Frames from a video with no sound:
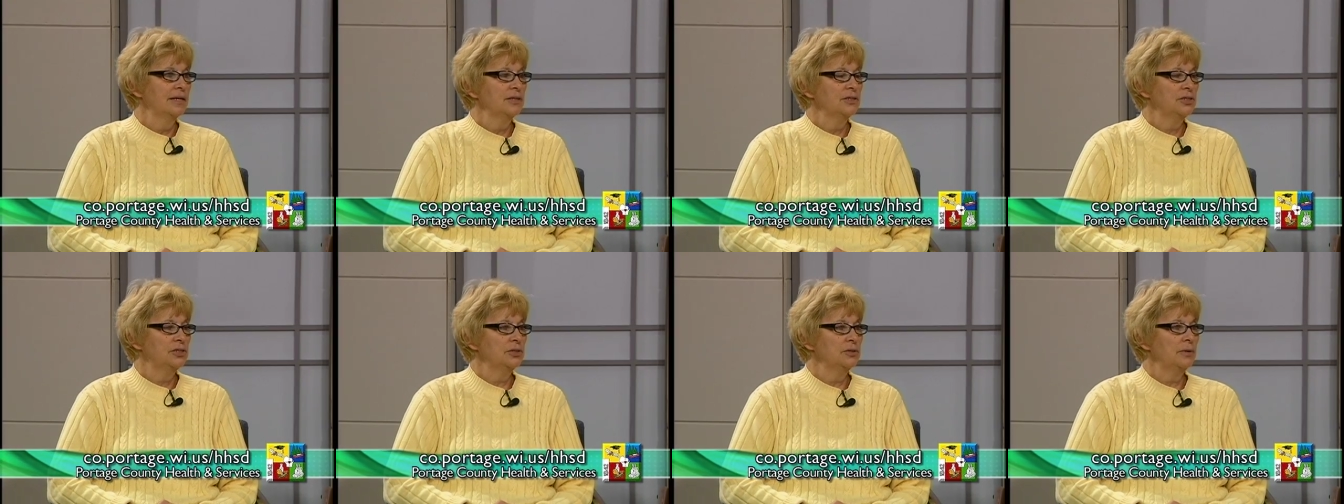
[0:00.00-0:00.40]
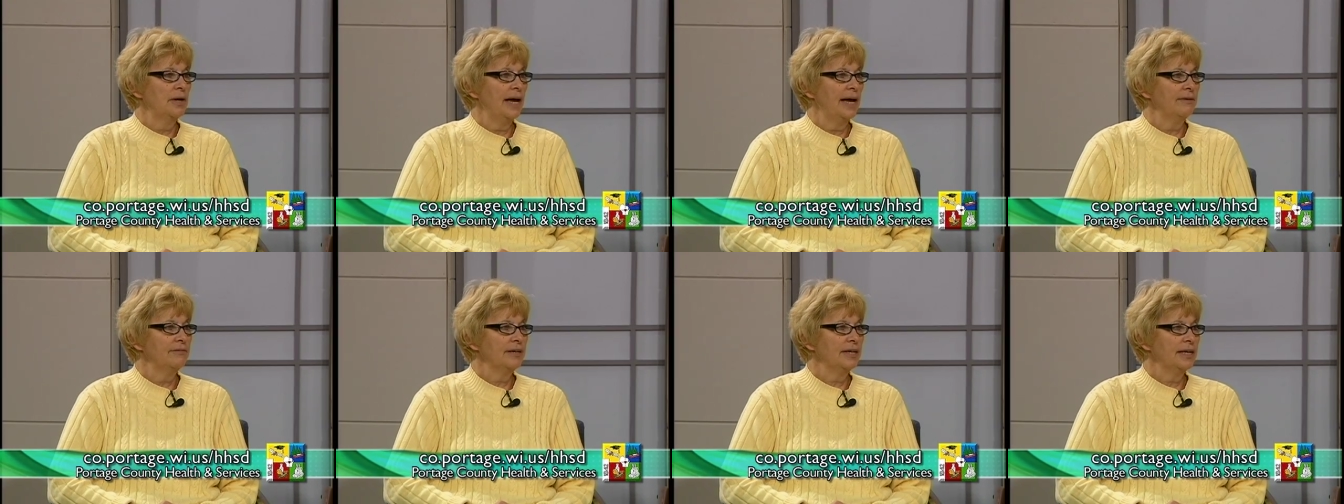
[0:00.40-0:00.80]
to
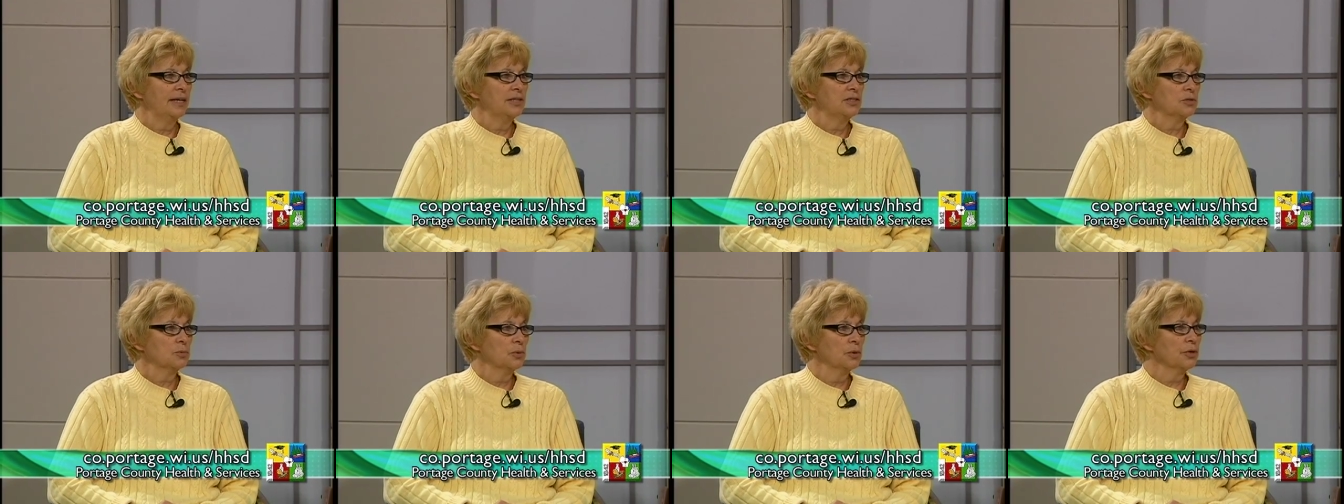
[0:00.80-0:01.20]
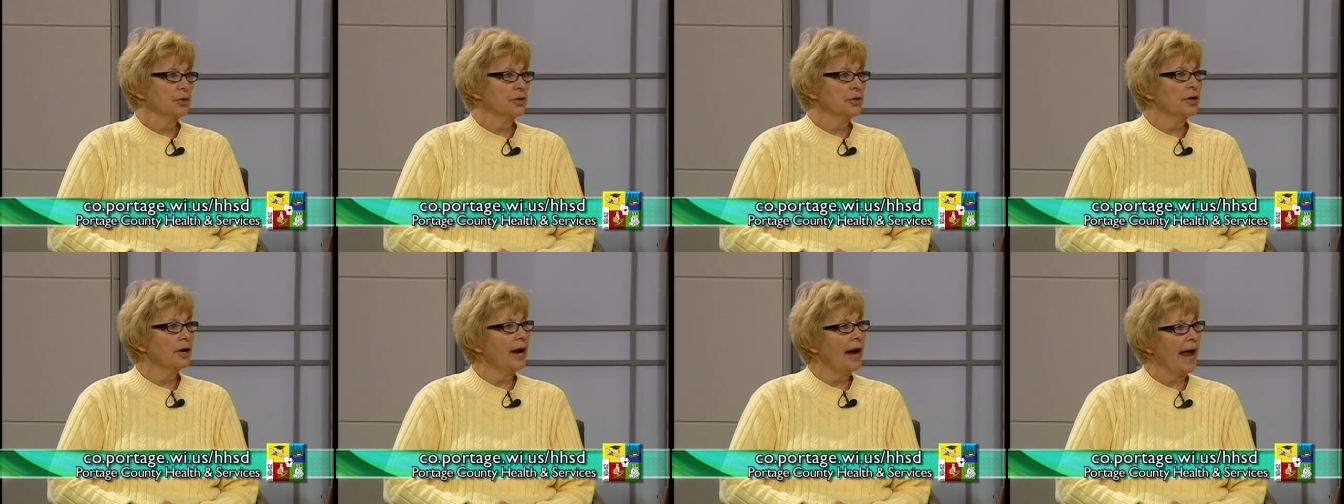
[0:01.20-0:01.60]
have a
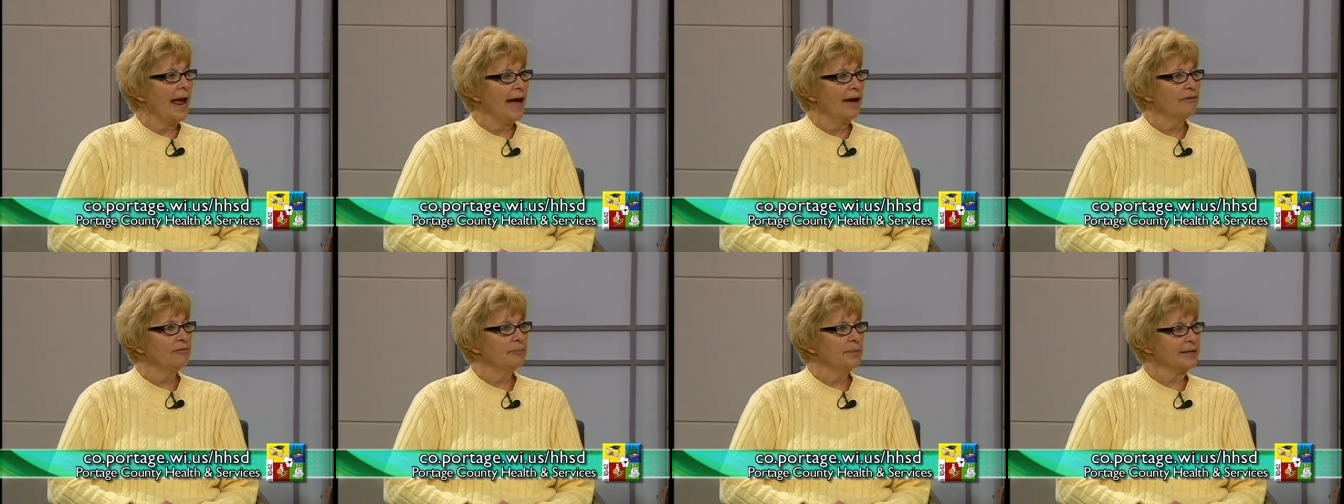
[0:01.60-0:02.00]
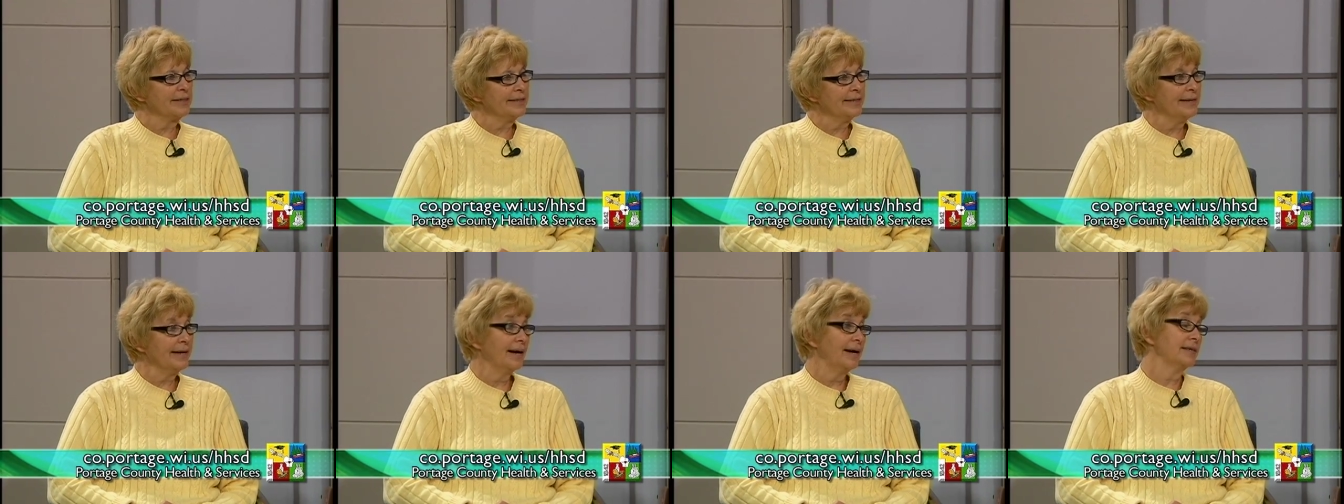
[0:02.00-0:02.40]
caseworker have
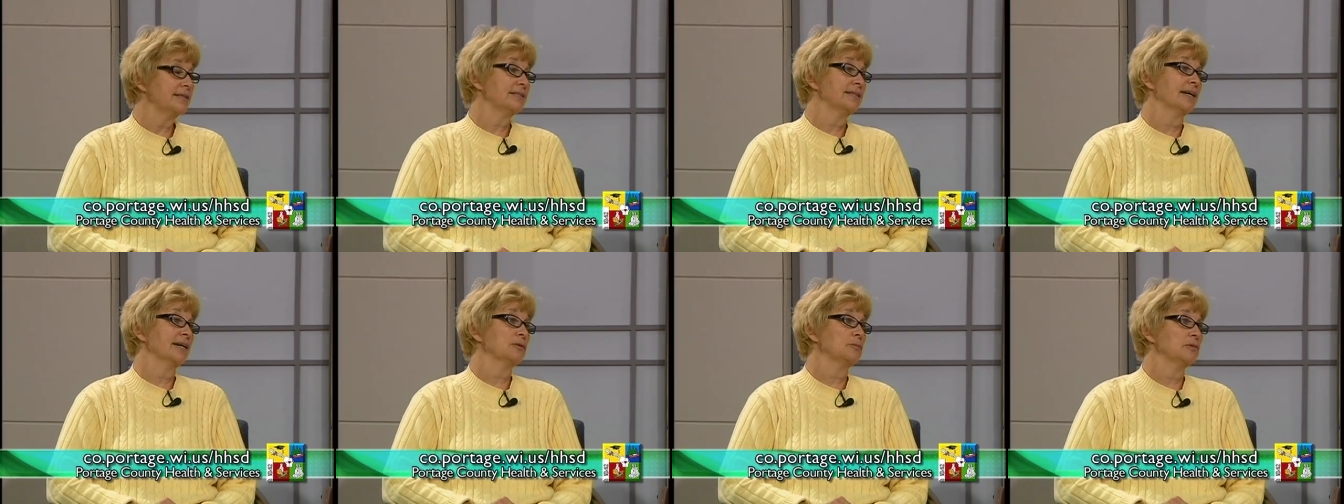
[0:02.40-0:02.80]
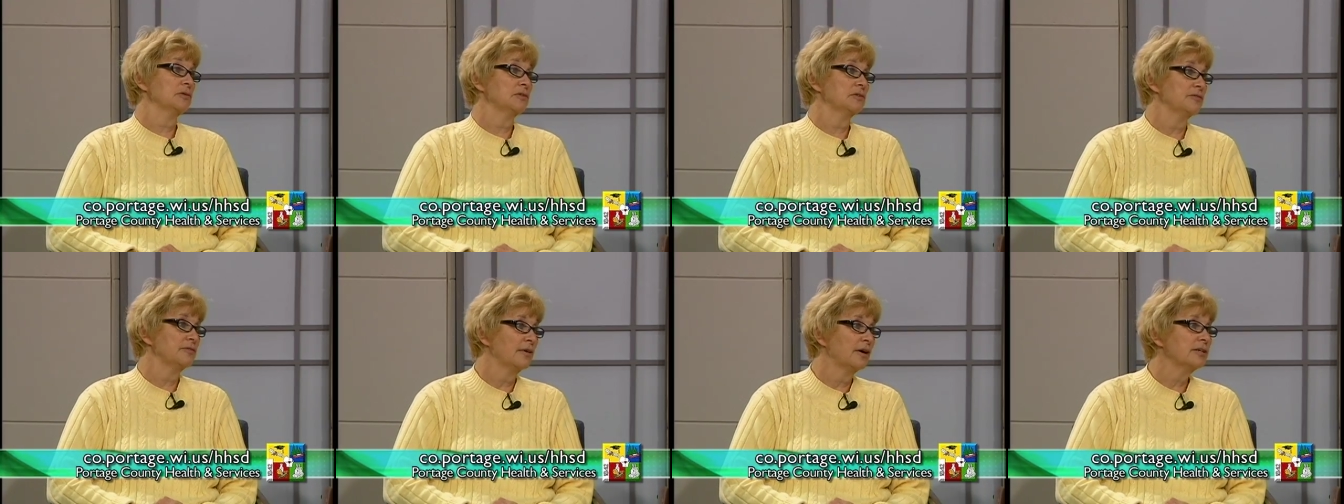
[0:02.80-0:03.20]
monthly contact with
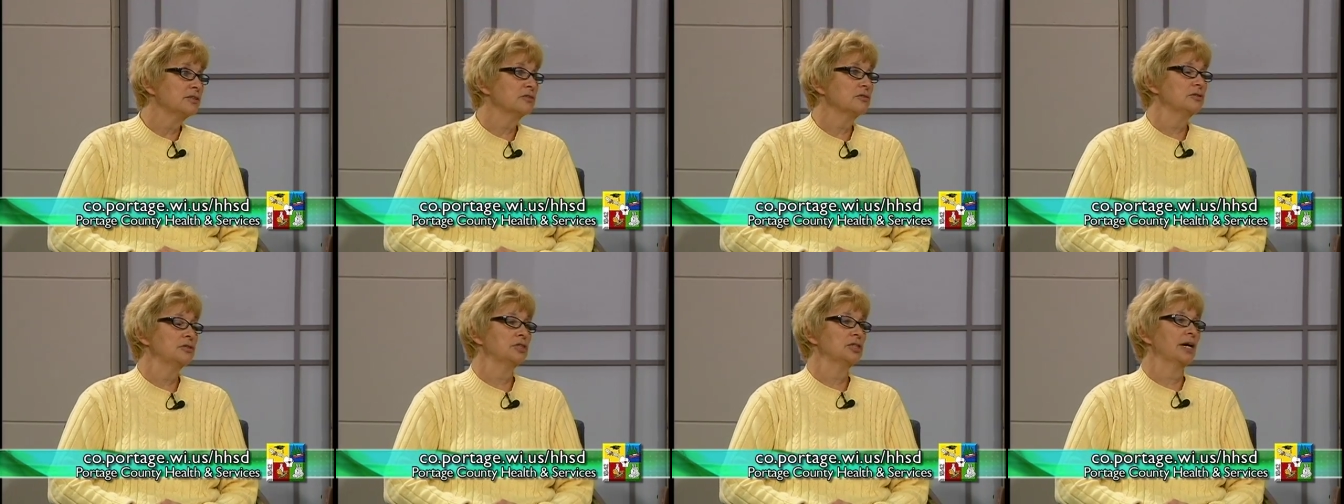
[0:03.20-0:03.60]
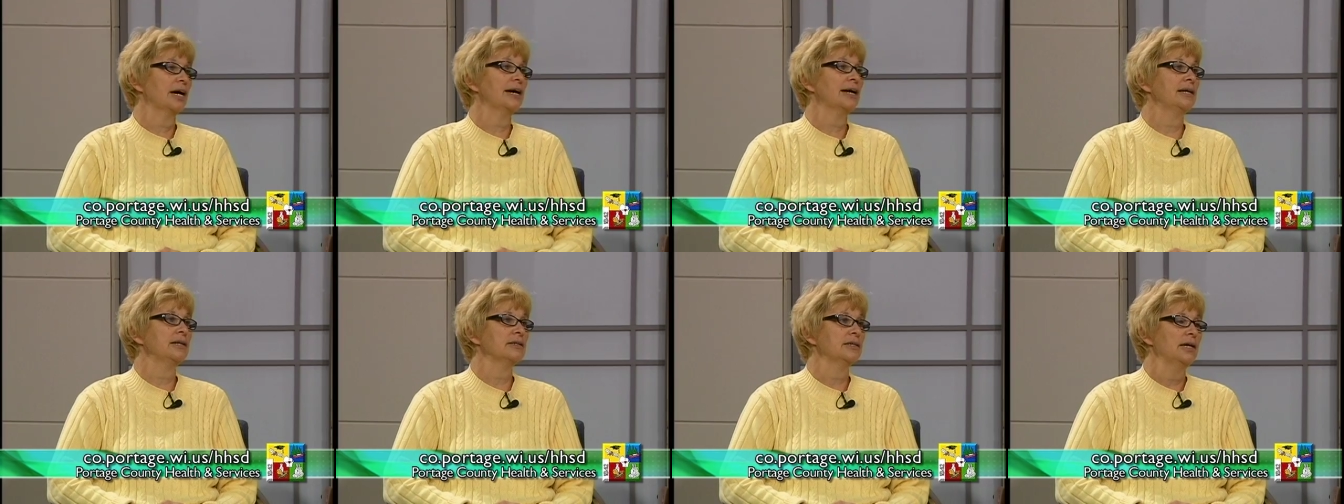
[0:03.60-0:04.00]
the foster
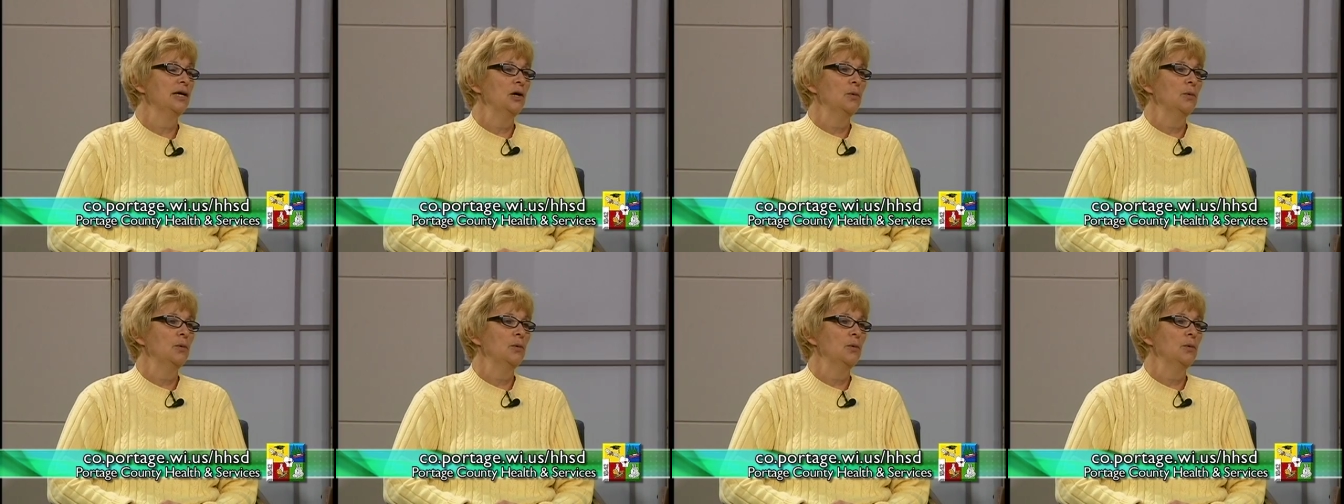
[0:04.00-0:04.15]
child,